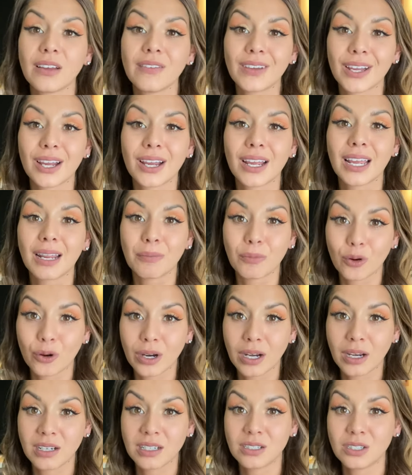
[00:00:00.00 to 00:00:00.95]
very
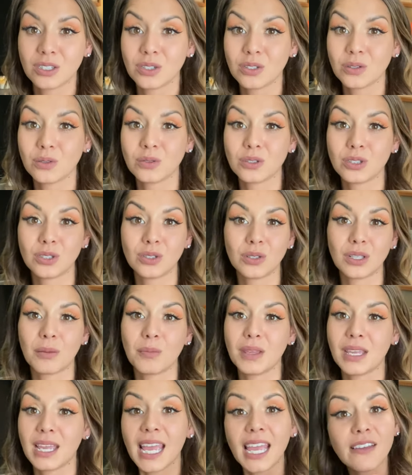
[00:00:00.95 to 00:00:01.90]
important due to the
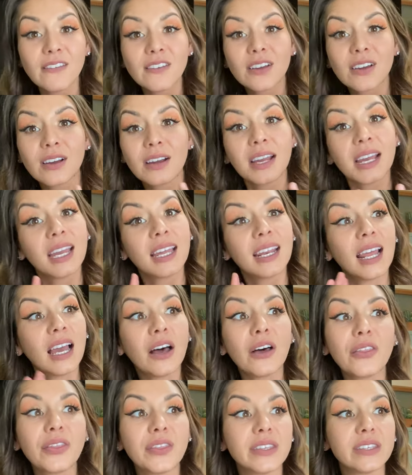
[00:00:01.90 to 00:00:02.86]
behavior and
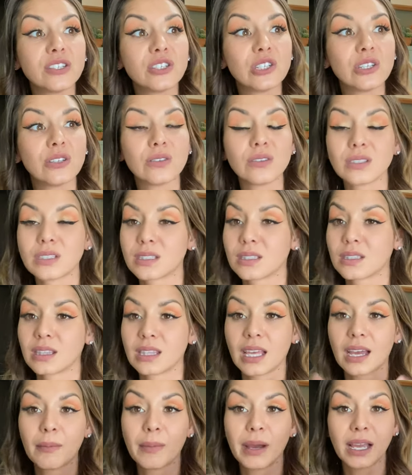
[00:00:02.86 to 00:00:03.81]
health issues
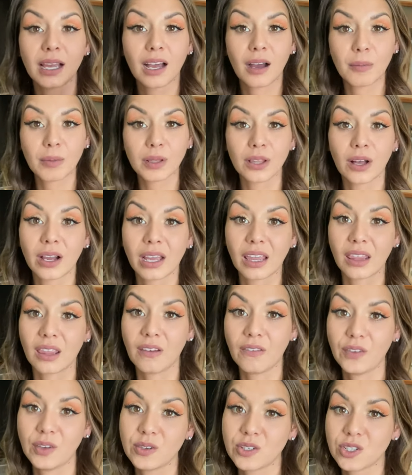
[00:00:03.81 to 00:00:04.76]
that might come along in the
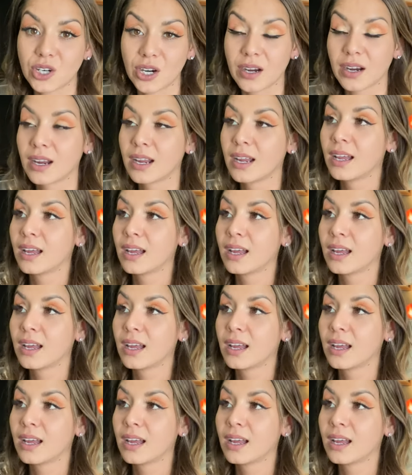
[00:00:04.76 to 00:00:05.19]
future.